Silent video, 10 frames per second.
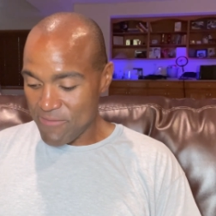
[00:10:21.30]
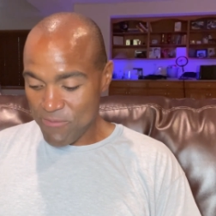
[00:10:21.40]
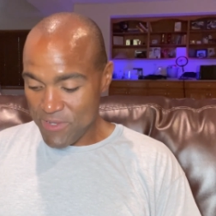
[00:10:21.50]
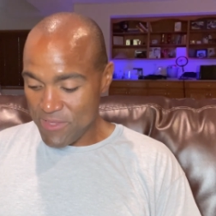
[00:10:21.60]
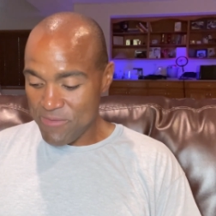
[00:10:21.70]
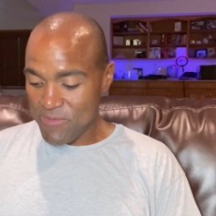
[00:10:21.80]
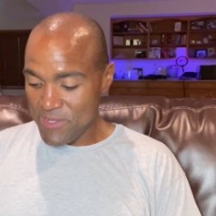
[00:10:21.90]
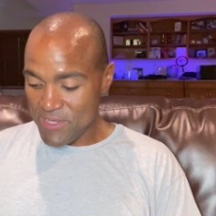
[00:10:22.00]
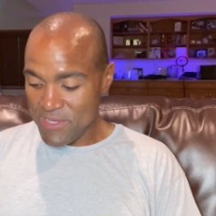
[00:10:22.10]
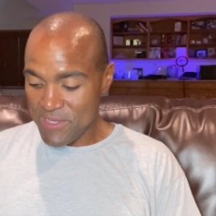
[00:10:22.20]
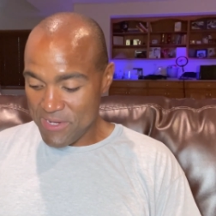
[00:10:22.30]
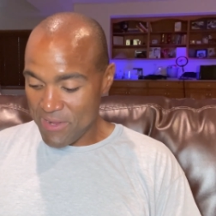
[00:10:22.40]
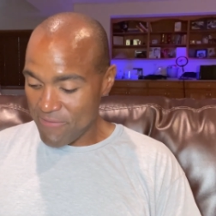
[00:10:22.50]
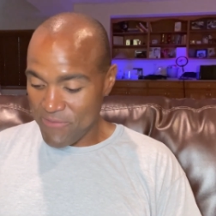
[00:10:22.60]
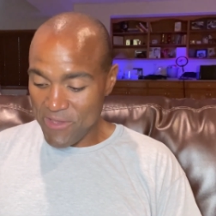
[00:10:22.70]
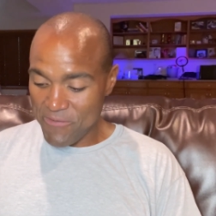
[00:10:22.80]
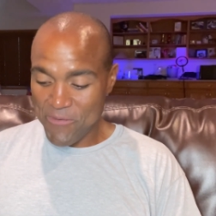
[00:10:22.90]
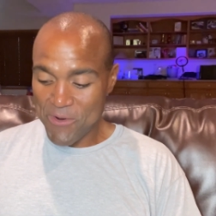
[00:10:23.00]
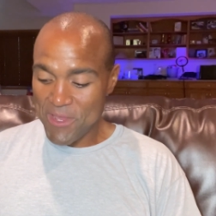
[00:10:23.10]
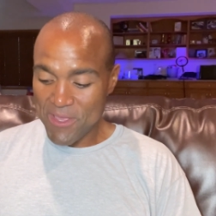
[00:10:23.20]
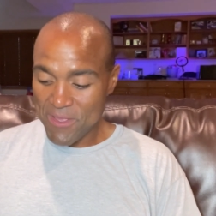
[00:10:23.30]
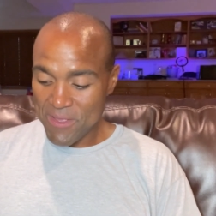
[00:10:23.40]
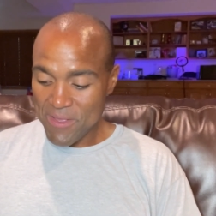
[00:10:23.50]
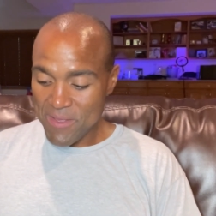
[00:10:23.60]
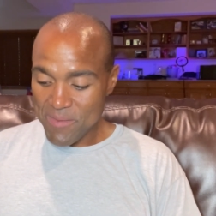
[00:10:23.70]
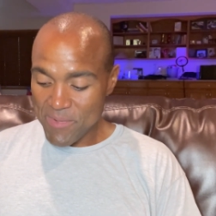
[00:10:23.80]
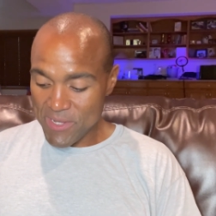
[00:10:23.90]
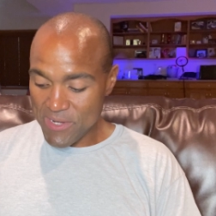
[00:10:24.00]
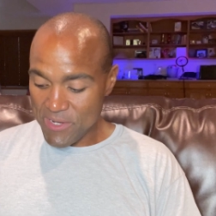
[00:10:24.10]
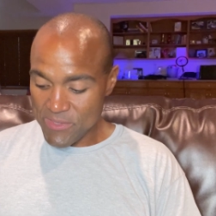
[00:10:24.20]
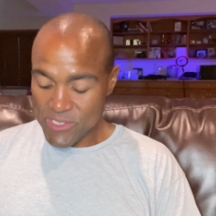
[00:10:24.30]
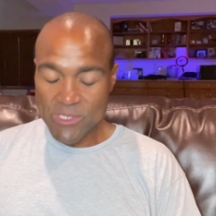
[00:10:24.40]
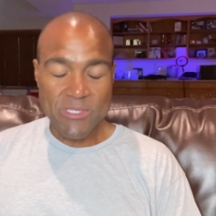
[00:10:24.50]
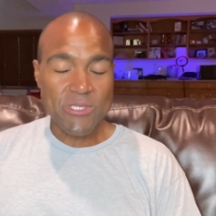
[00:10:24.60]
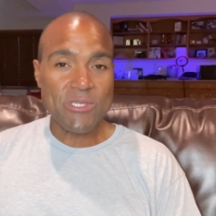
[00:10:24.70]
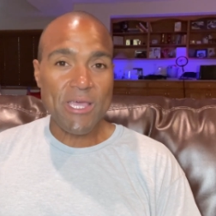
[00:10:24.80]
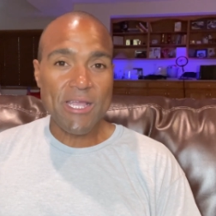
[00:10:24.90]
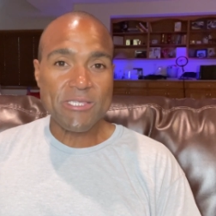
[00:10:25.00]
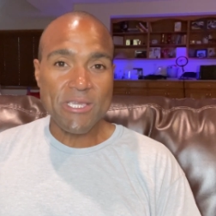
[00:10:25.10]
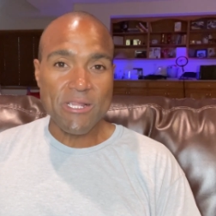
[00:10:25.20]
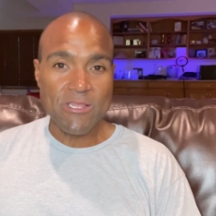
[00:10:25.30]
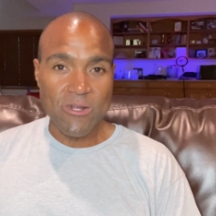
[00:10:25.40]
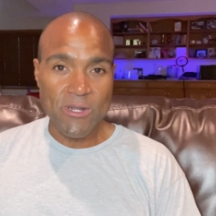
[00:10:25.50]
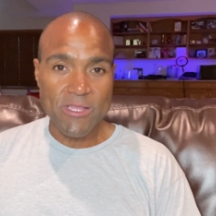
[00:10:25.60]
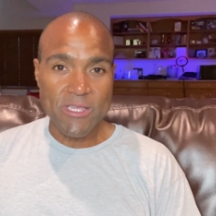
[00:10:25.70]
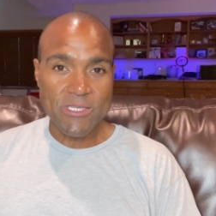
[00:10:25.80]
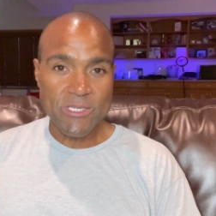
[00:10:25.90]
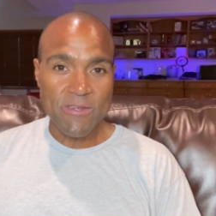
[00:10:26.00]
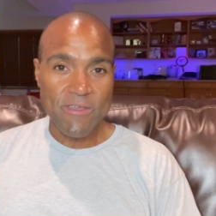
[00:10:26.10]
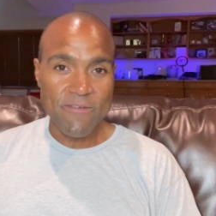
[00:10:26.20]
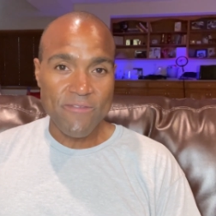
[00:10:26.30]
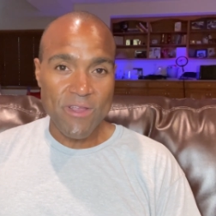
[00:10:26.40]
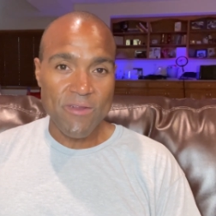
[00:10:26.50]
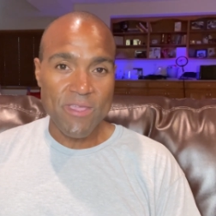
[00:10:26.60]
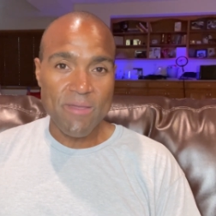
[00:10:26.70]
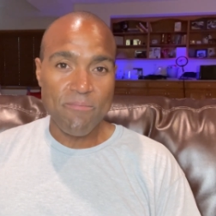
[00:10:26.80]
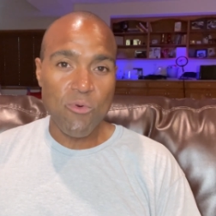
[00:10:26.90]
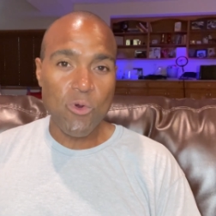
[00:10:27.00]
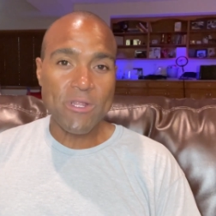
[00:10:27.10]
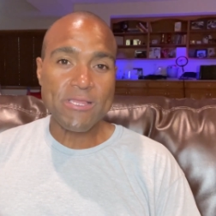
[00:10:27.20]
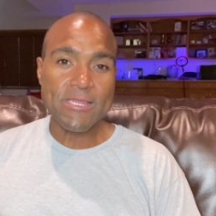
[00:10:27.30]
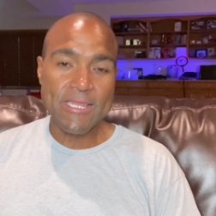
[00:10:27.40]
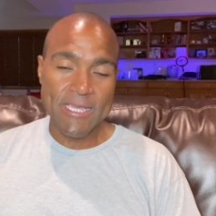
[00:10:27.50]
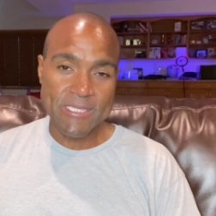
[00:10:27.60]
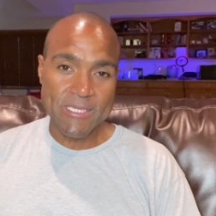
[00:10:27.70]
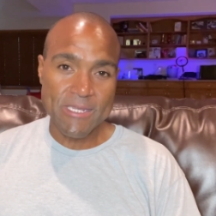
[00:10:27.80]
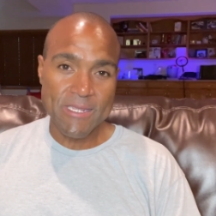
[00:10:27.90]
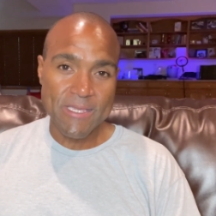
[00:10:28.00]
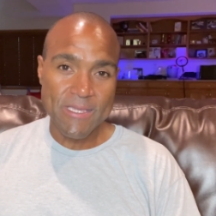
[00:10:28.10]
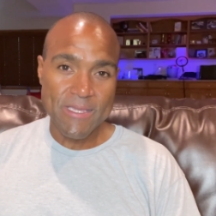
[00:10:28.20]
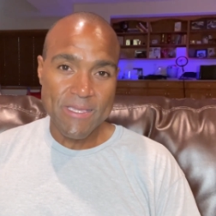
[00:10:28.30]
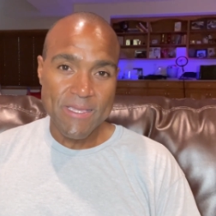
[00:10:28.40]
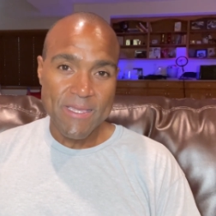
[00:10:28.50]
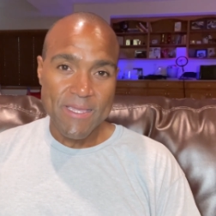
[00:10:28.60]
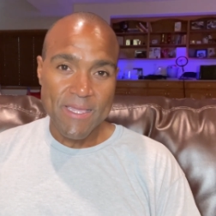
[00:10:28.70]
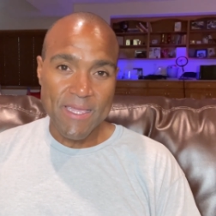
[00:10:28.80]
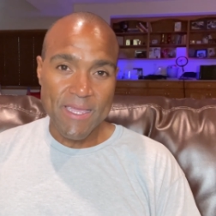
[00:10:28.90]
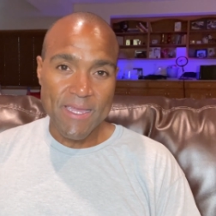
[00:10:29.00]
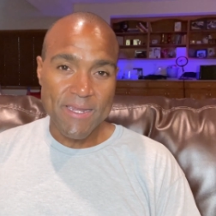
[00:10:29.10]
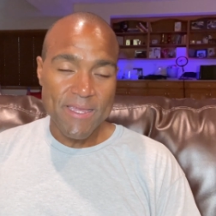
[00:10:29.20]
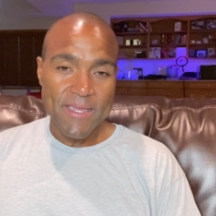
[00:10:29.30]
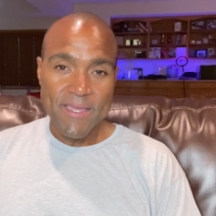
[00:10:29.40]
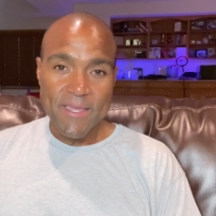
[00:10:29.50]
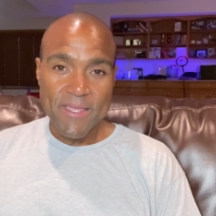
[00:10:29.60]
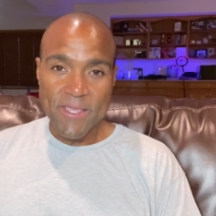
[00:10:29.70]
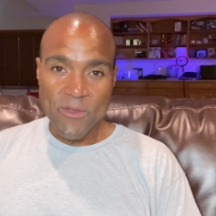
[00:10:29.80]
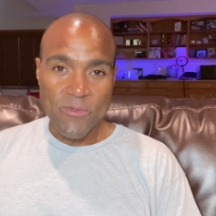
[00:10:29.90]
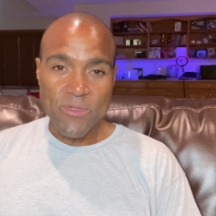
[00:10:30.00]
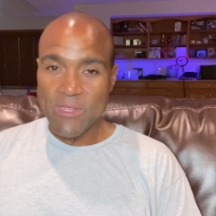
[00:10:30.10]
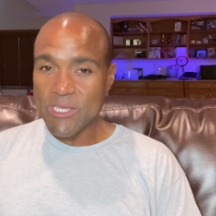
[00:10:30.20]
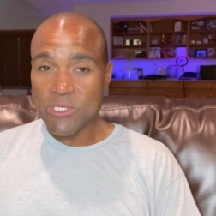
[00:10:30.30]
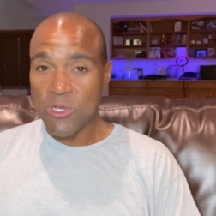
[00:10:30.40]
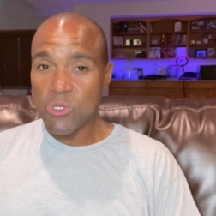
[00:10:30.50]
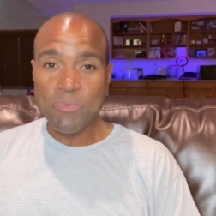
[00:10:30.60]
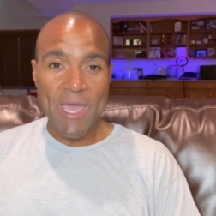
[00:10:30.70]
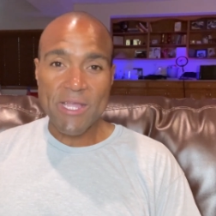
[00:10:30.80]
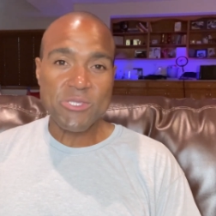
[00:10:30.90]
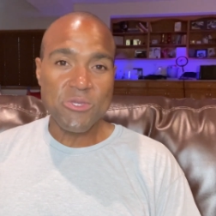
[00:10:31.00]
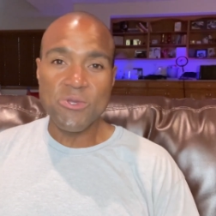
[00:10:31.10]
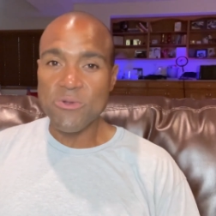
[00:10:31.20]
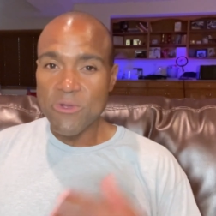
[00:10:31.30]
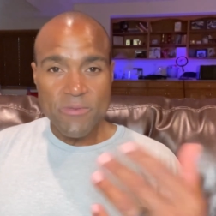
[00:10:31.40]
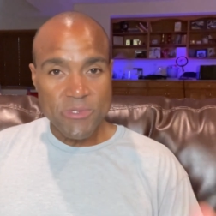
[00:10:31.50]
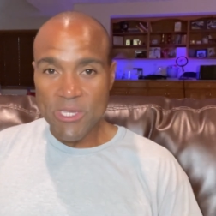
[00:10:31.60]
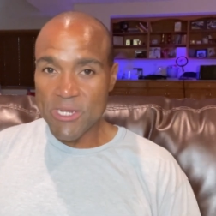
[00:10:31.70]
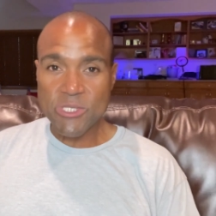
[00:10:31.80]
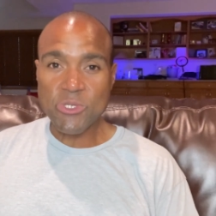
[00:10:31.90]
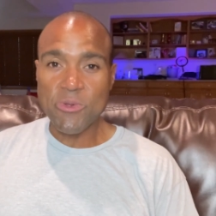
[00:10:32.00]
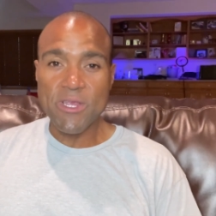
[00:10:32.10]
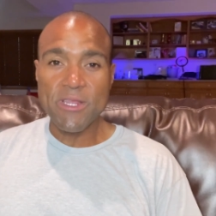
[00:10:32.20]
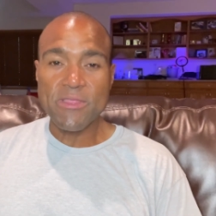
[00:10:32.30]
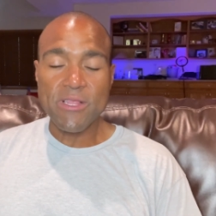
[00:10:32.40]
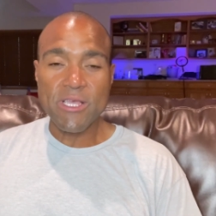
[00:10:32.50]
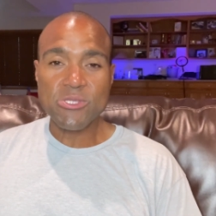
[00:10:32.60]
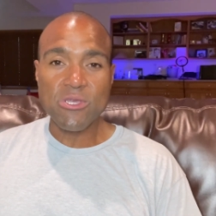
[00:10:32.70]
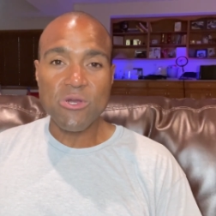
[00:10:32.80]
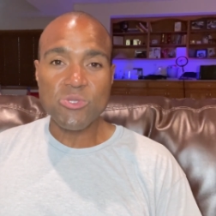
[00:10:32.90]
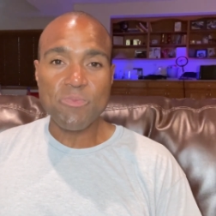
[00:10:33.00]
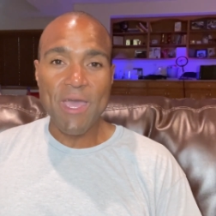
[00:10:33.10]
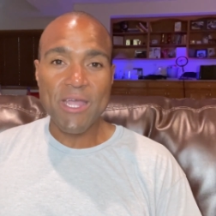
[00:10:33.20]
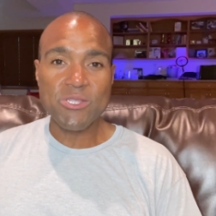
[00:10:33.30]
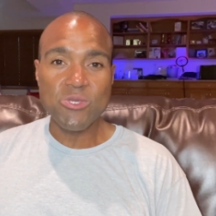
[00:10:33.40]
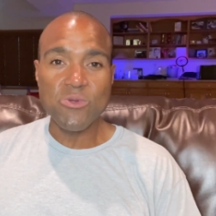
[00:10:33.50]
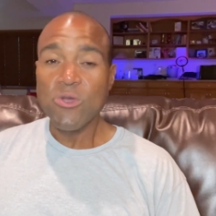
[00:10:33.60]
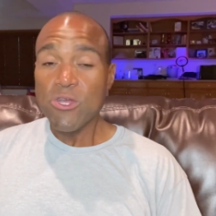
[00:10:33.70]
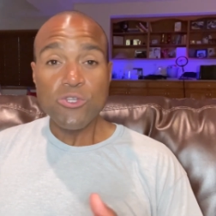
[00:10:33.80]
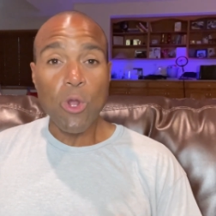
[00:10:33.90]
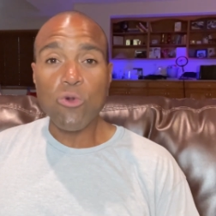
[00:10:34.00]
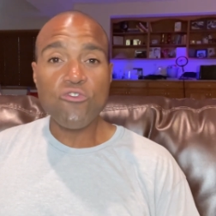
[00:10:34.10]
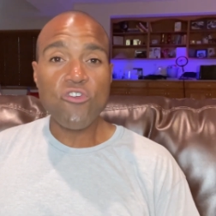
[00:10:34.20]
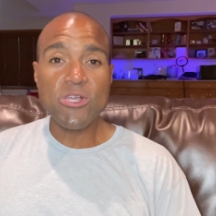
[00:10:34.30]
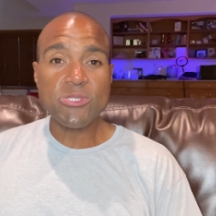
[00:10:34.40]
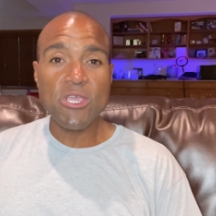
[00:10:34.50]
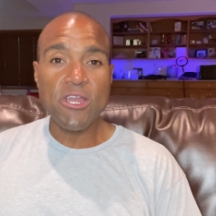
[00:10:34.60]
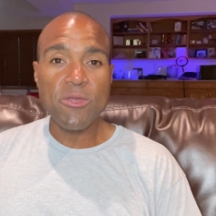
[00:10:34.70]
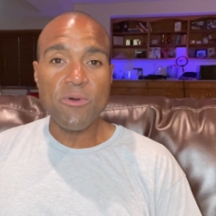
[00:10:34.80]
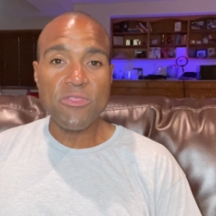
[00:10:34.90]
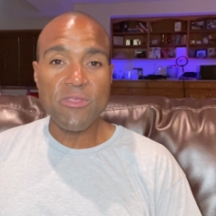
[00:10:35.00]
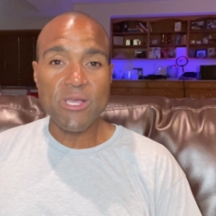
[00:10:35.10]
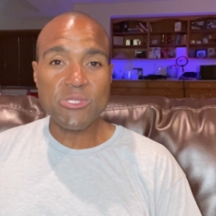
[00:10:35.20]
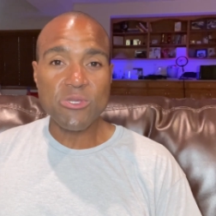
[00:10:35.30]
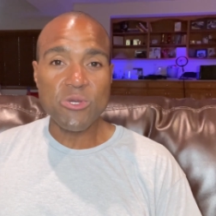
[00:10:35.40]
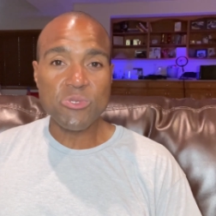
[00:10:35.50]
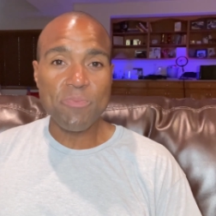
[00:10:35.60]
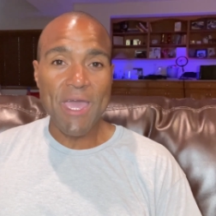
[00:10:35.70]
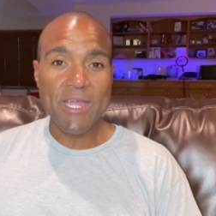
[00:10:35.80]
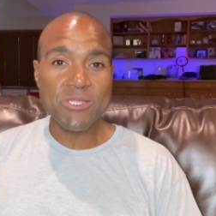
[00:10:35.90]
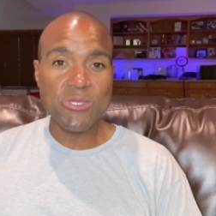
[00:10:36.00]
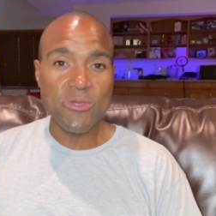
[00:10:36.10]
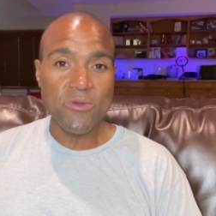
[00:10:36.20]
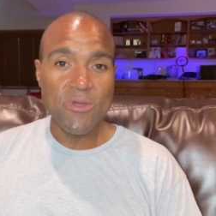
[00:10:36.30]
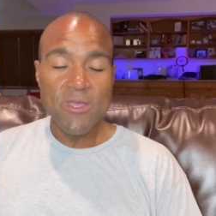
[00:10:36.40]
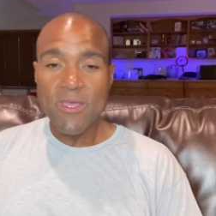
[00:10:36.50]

really, really, you know, I feel for you, but you know, this is, like I said, a learning lesson, a very important lesson. And you know, the lesson goes back to tenant screening. The lesson goes back to don't trust anyone. The lesson goes back to, you